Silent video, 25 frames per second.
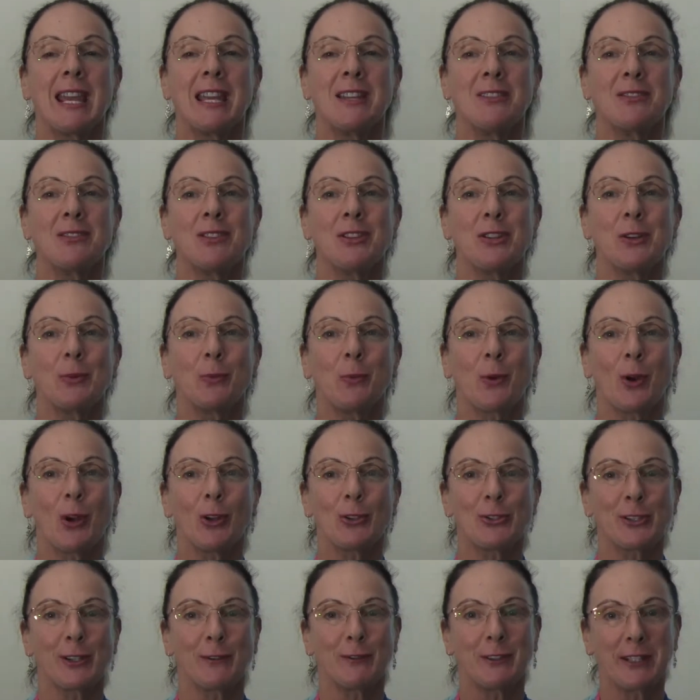into the
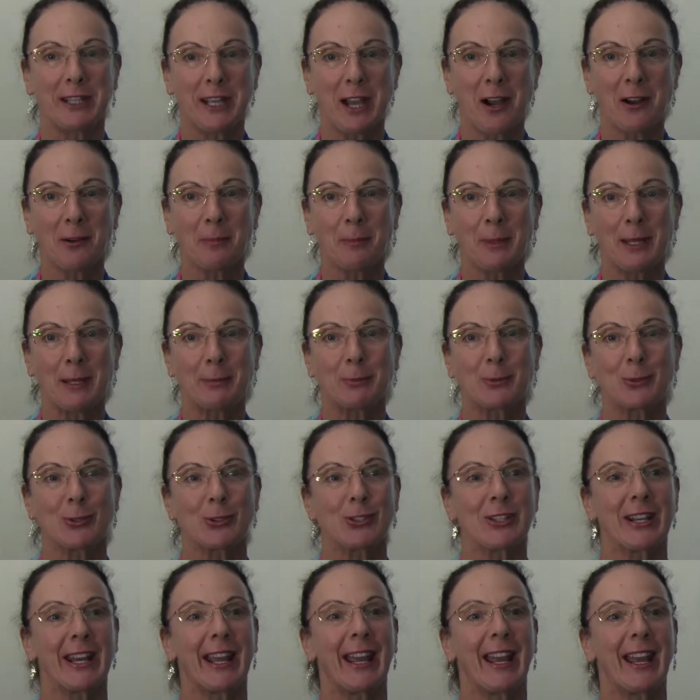worlds of young people
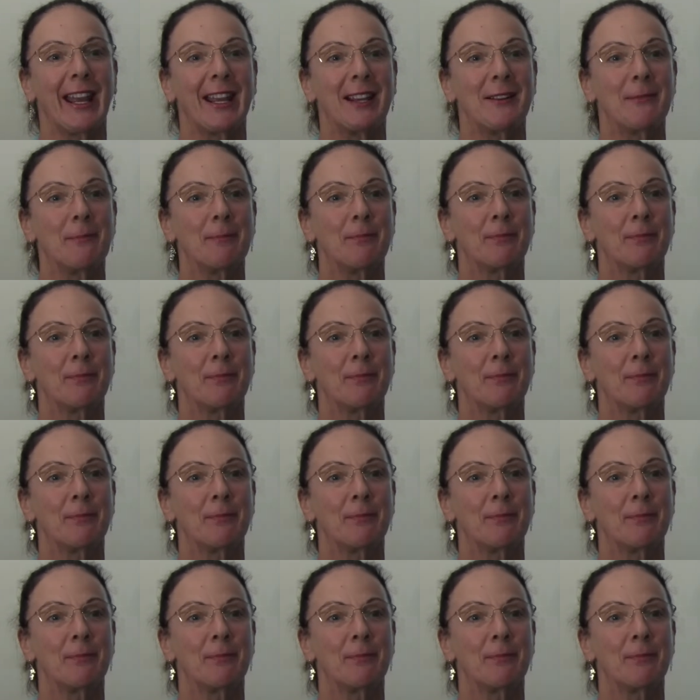today.